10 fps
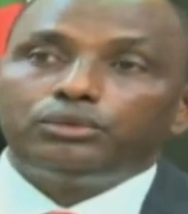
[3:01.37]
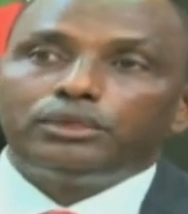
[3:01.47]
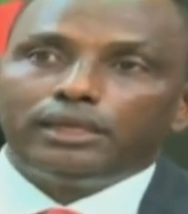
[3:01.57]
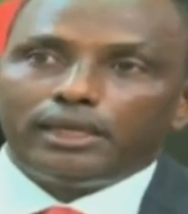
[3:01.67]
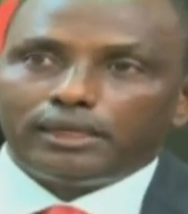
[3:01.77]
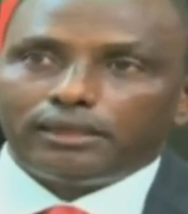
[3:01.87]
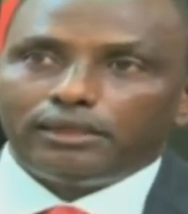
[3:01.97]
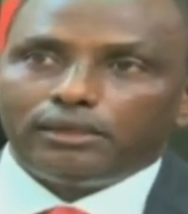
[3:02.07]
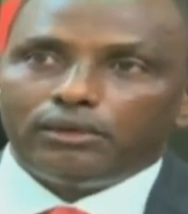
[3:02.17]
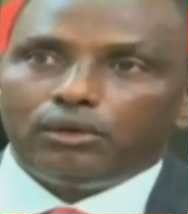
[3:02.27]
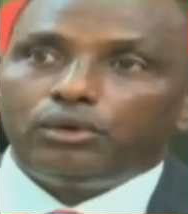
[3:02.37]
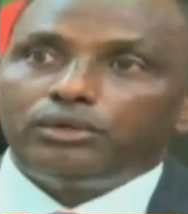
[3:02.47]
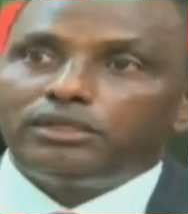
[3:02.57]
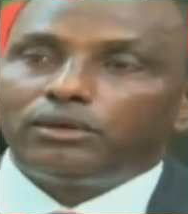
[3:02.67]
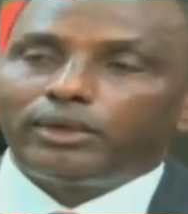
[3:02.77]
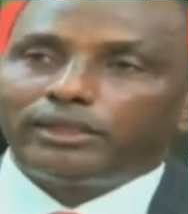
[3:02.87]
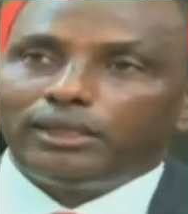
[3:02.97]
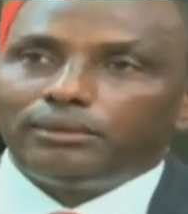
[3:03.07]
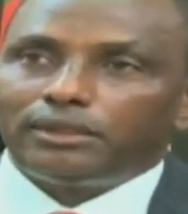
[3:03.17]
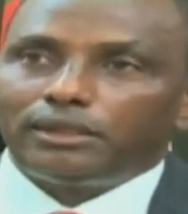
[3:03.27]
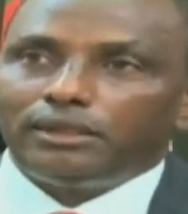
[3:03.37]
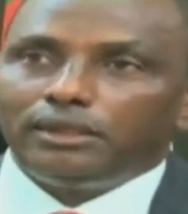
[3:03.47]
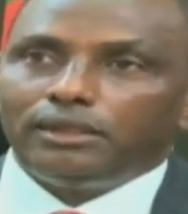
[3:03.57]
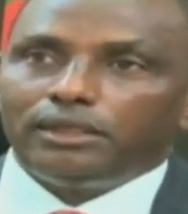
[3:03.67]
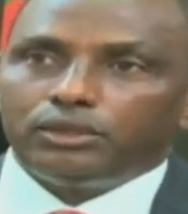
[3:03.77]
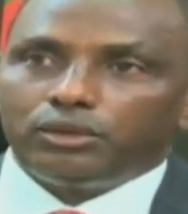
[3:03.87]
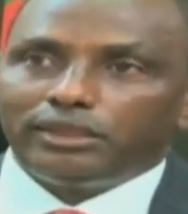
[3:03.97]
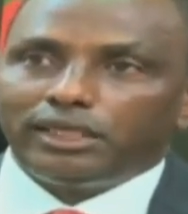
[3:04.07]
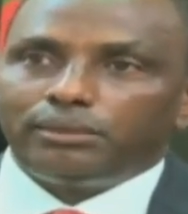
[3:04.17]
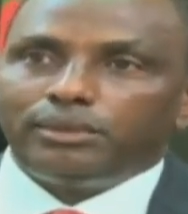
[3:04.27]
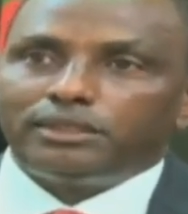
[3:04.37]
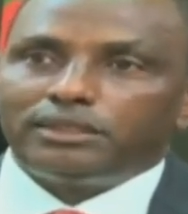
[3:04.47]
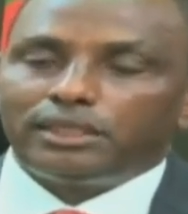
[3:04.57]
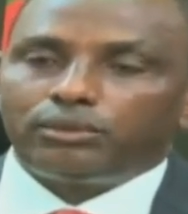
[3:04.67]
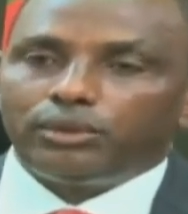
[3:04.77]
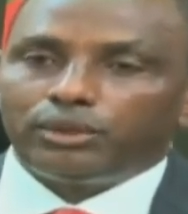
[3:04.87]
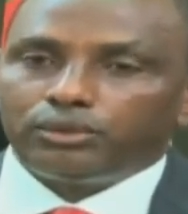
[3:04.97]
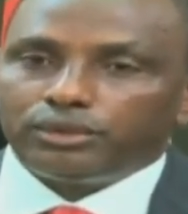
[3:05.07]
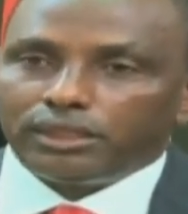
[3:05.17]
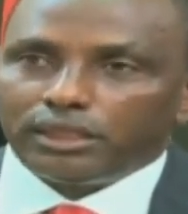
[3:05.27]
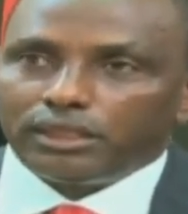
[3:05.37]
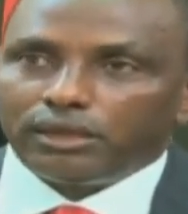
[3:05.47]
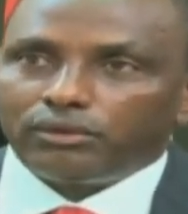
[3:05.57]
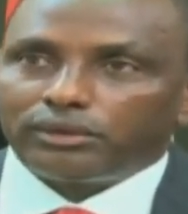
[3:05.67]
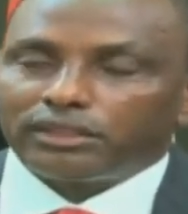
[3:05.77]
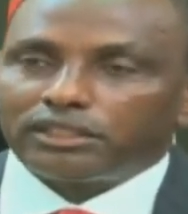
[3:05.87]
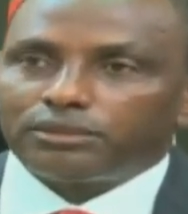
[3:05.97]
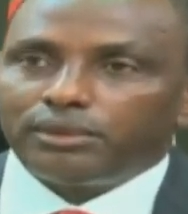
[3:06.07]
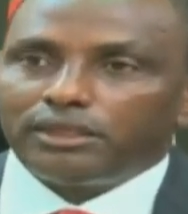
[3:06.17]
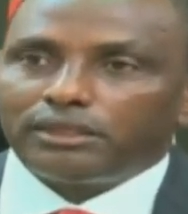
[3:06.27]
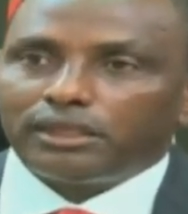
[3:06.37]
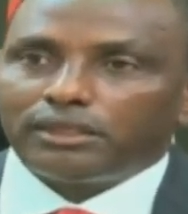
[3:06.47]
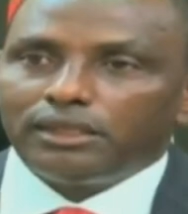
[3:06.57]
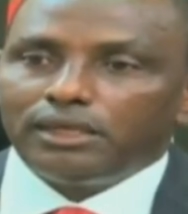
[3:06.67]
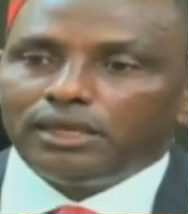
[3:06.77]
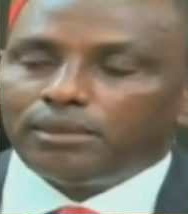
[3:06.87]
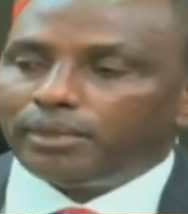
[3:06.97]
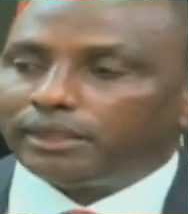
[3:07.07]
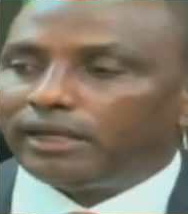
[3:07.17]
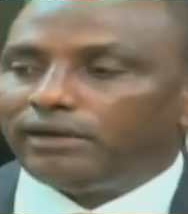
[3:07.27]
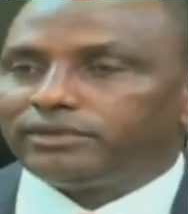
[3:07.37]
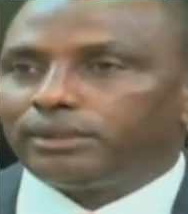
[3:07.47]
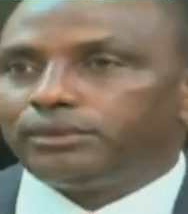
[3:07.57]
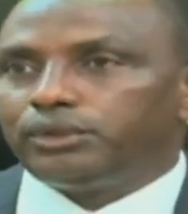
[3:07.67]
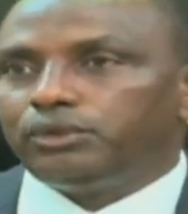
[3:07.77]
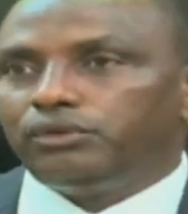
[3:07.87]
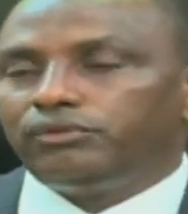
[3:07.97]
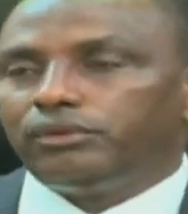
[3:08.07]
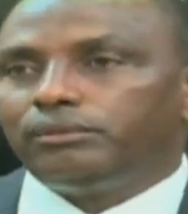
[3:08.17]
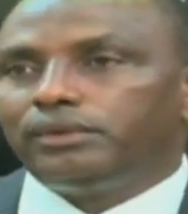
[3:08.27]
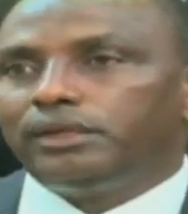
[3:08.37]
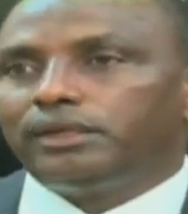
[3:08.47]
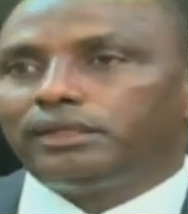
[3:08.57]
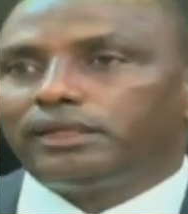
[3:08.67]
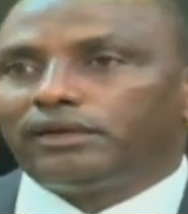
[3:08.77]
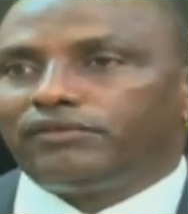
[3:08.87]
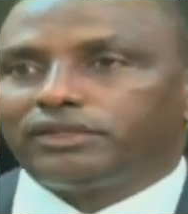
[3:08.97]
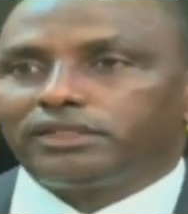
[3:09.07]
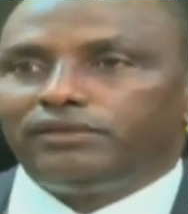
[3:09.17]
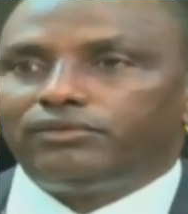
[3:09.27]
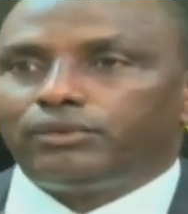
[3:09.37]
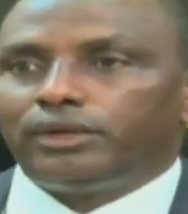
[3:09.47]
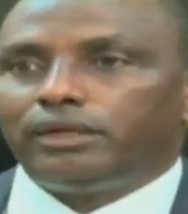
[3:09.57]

see none, or you see quite limited. It's on that basis that we want to shrink down on tax expenditure, but have something uniform that affects everyone.